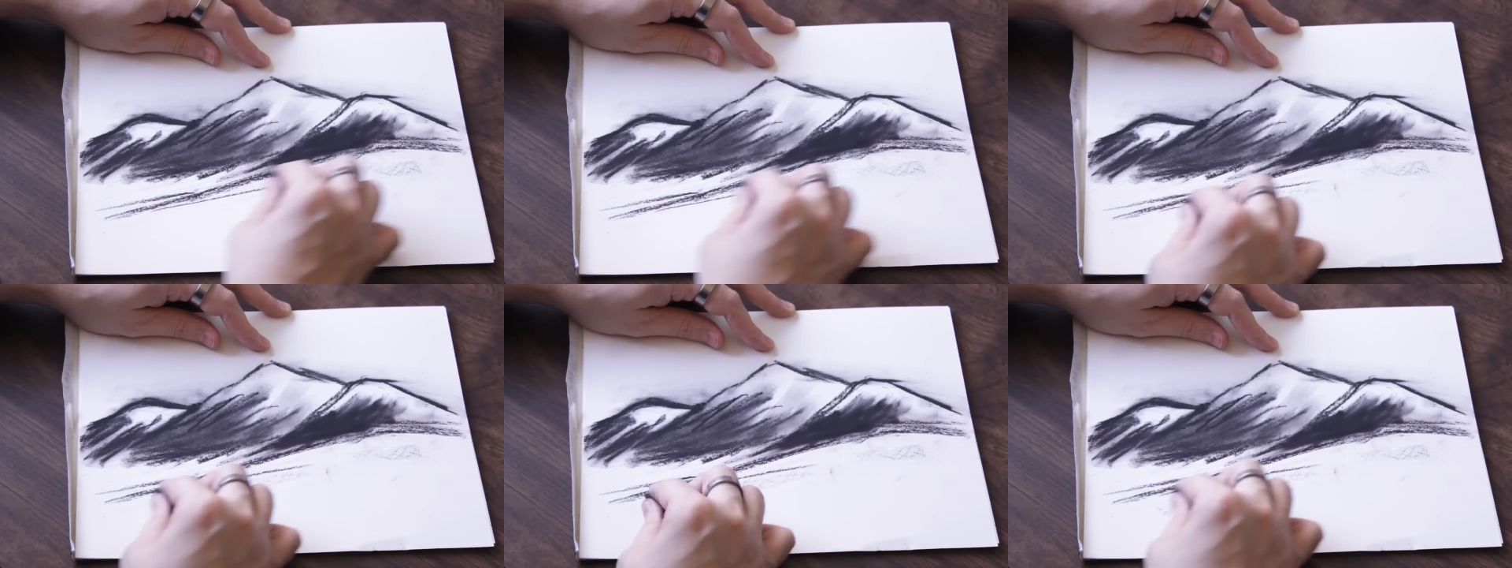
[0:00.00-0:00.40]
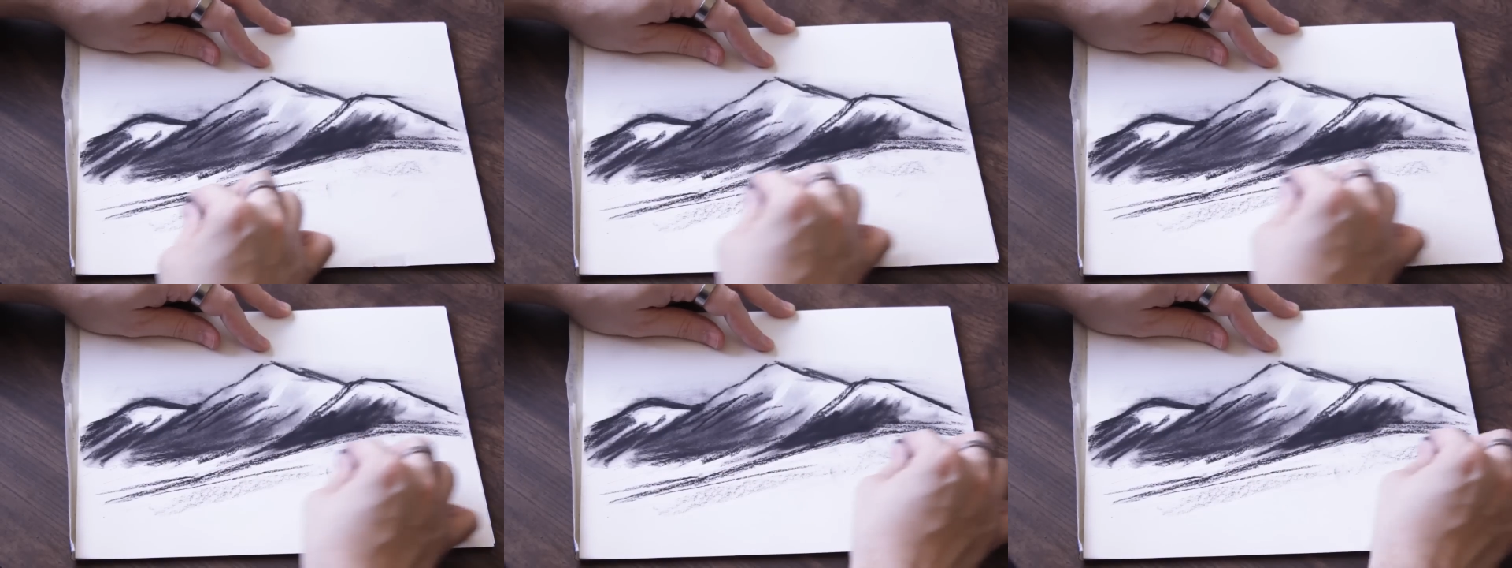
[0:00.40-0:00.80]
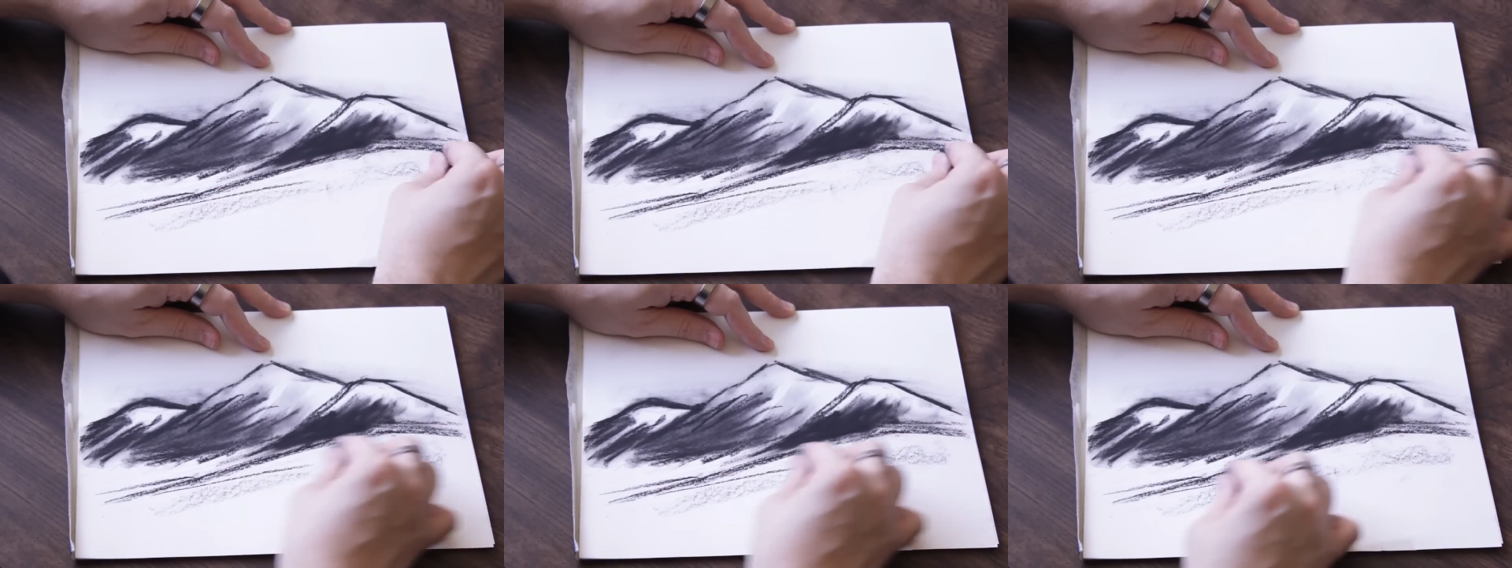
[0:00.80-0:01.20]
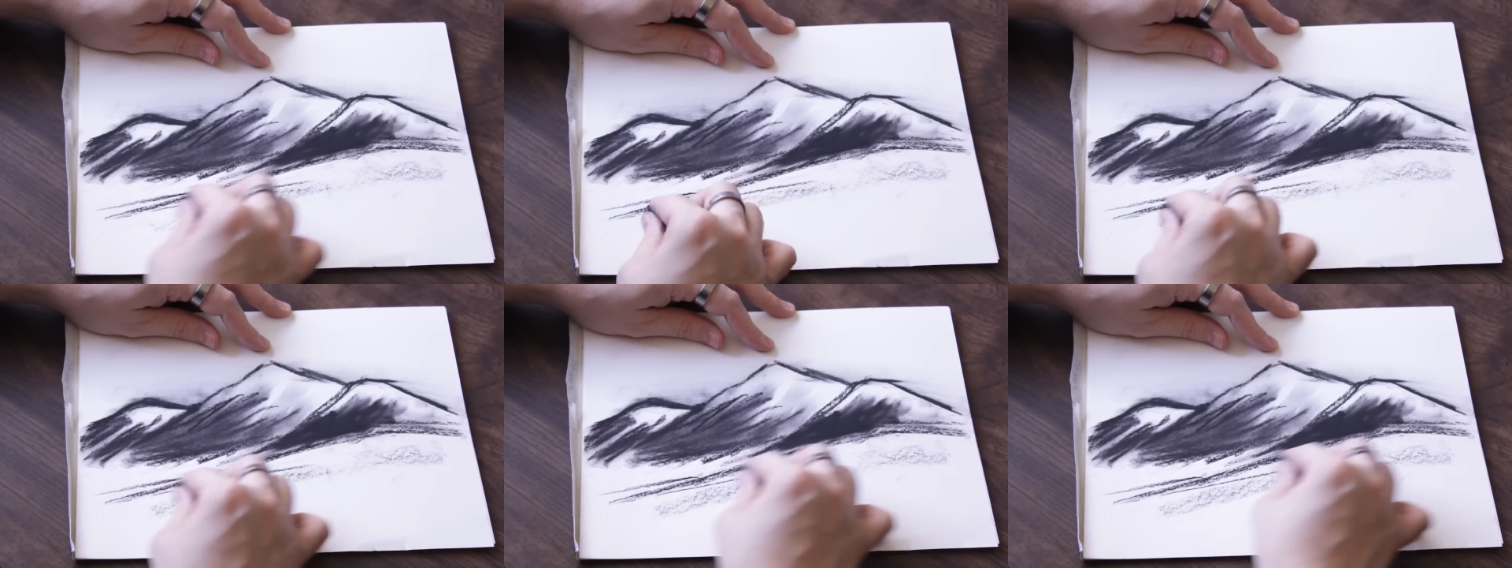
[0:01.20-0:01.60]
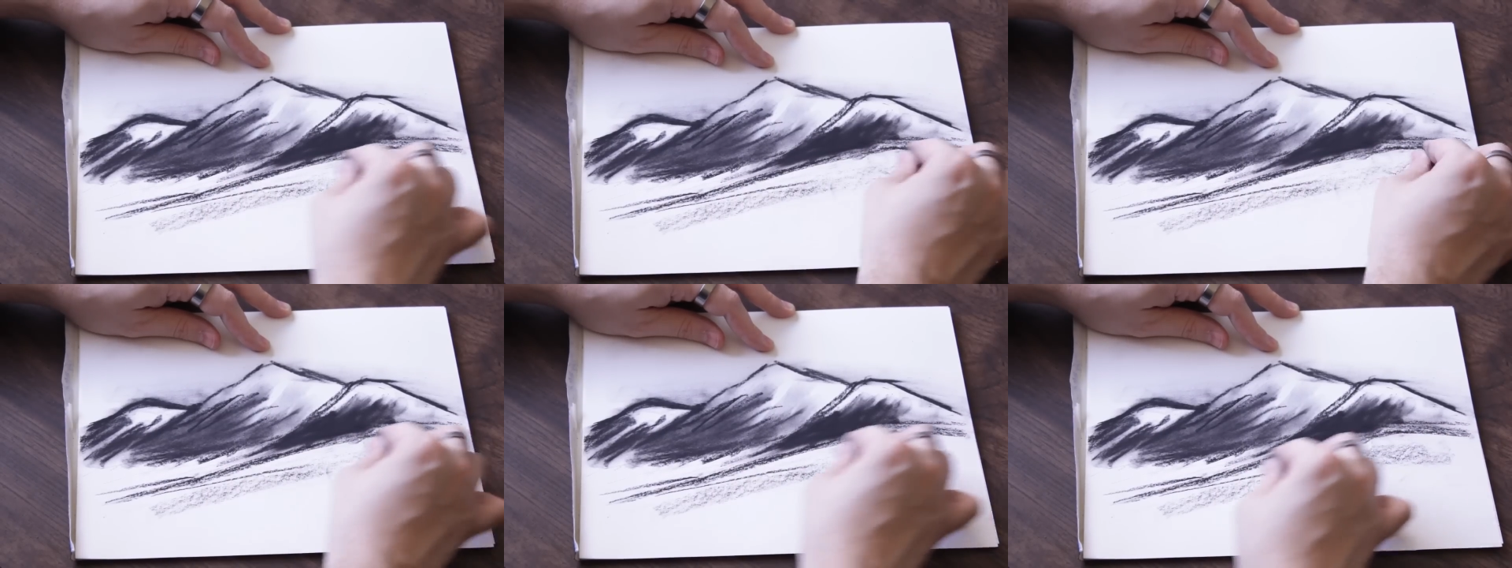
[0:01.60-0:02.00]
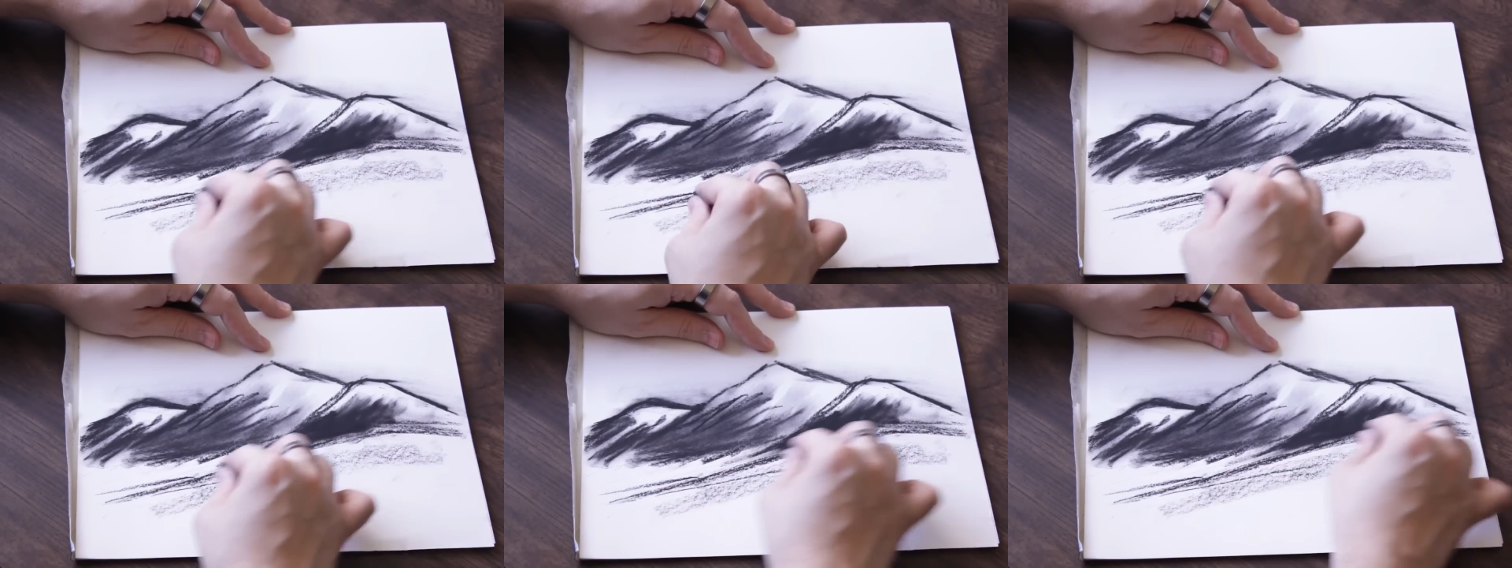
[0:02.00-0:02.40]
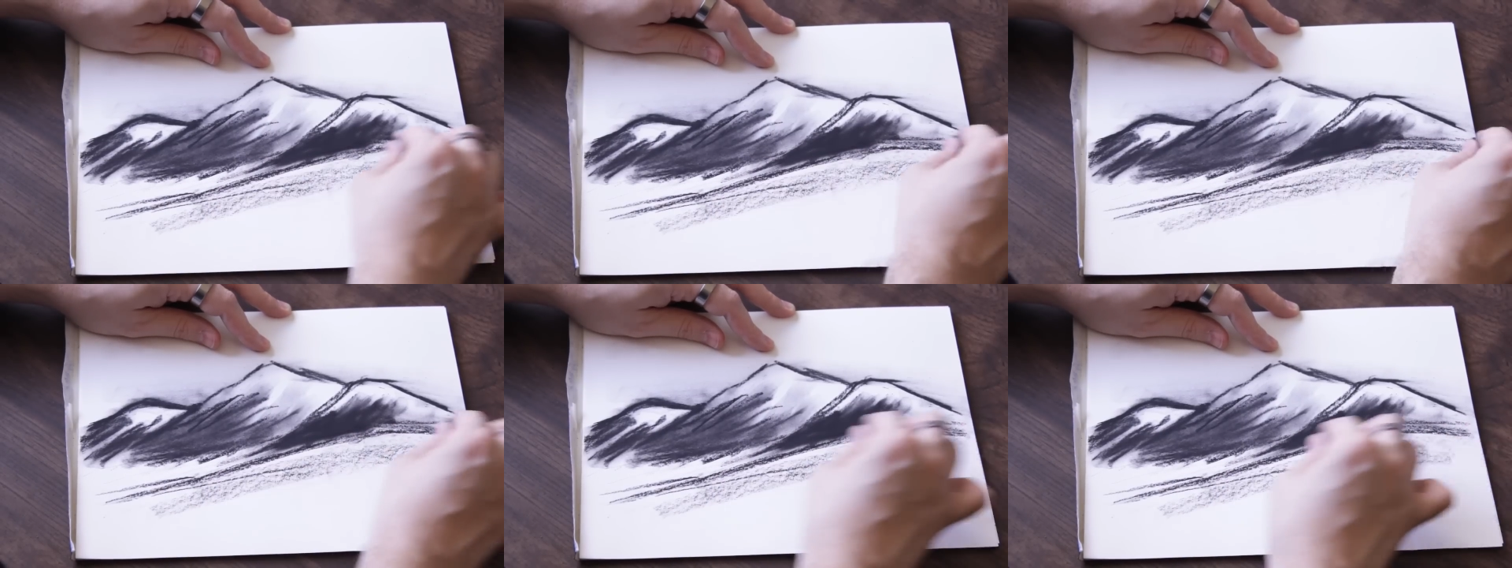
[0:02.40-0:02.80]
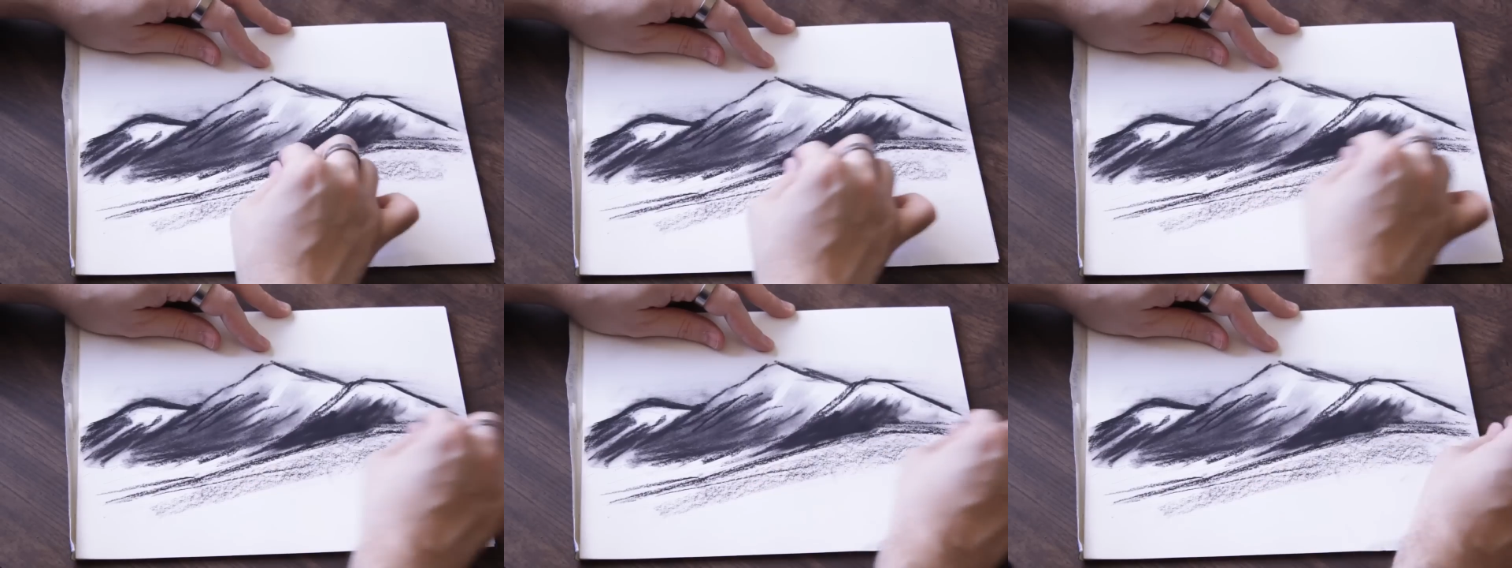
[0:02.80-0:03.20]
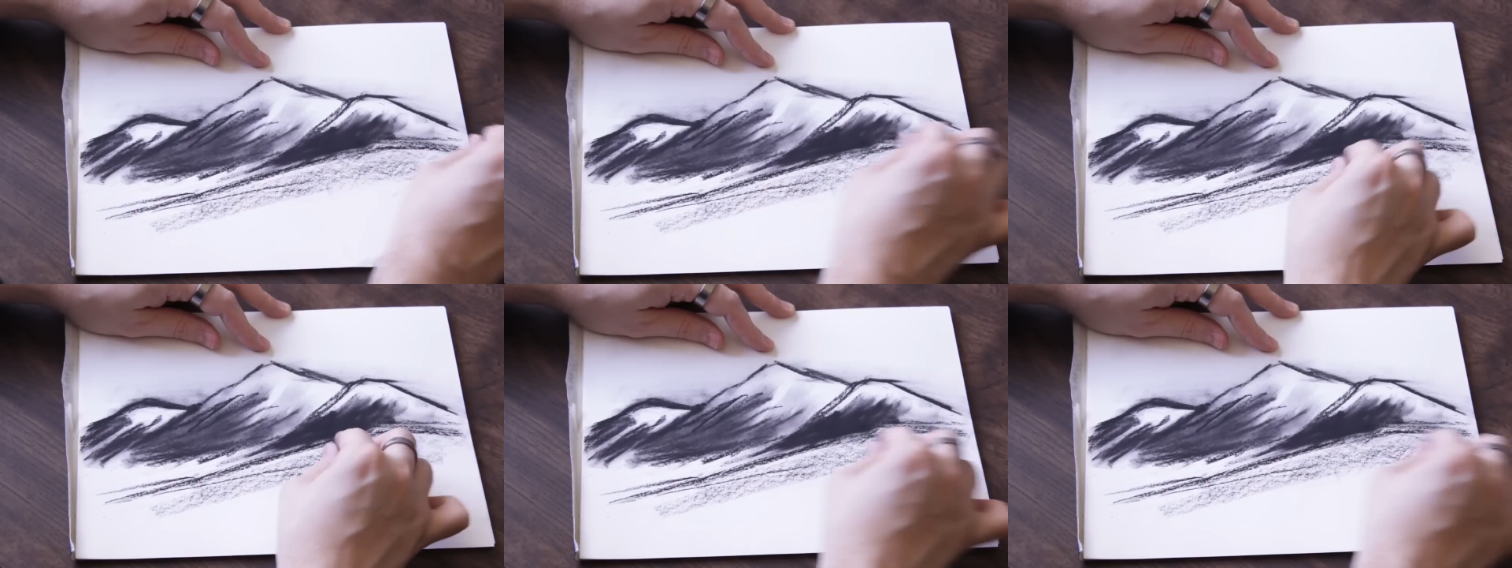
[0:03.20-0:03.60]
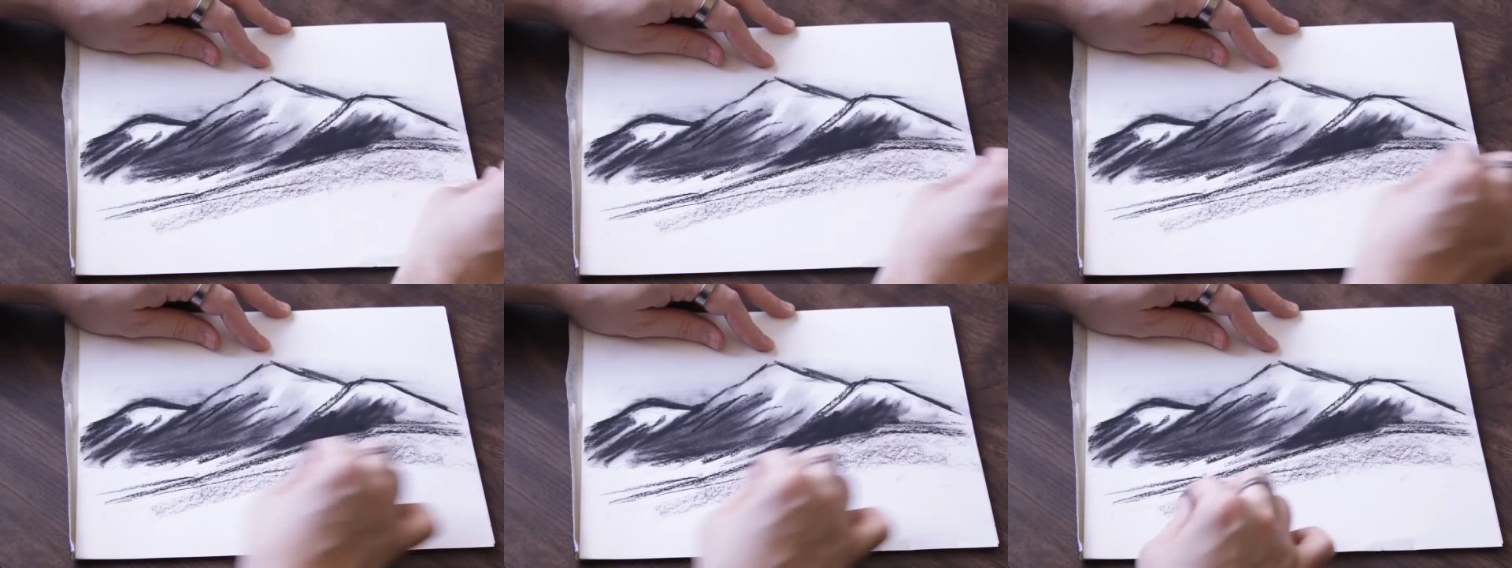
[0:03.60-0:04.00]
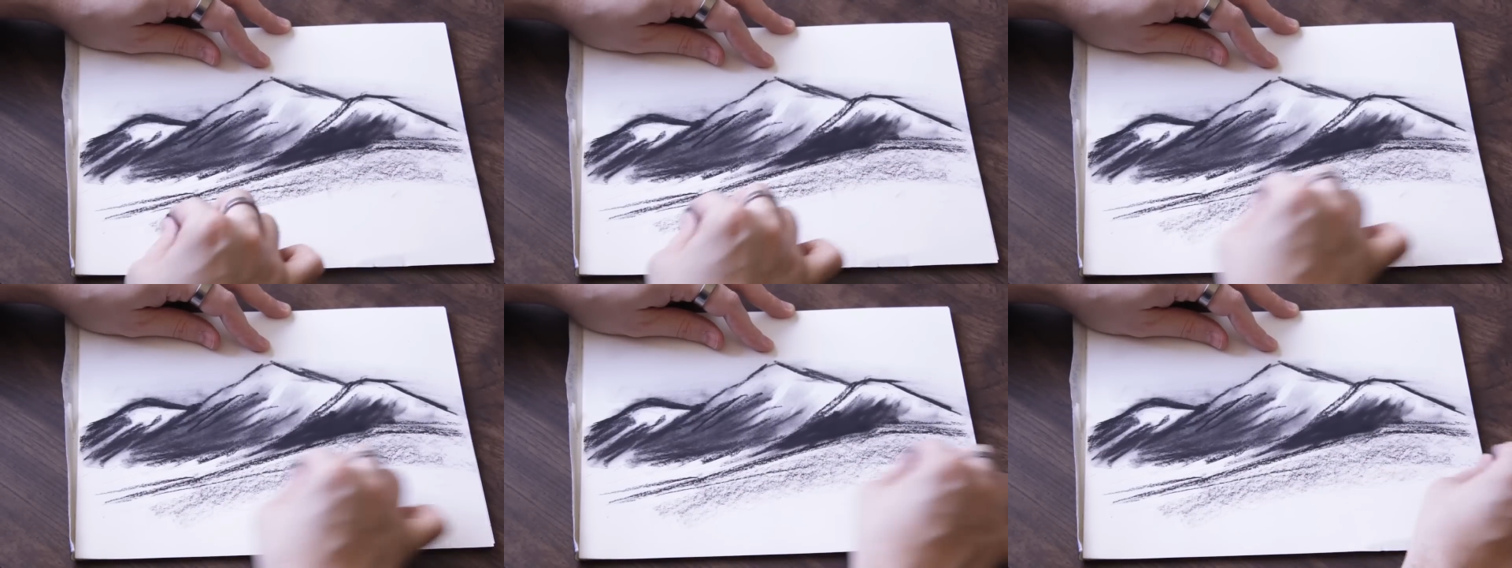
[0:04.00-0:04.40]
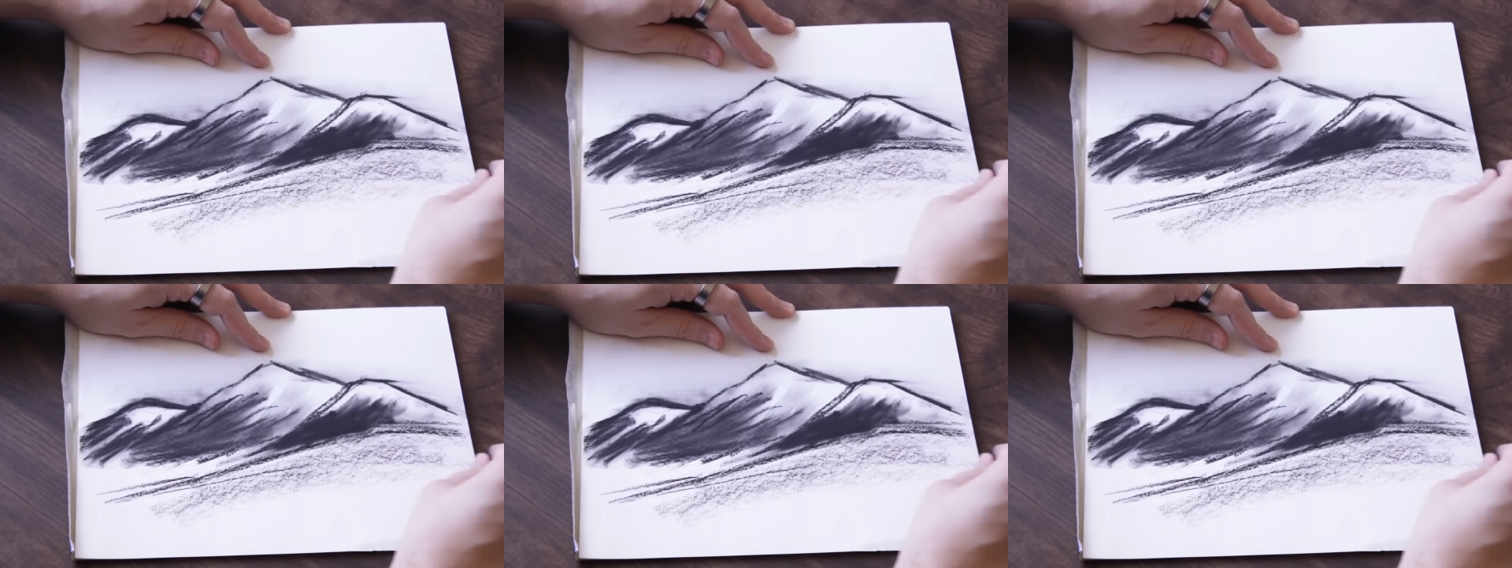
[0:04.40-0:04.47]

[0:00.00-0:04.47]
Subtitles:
[unreadable: no face in view]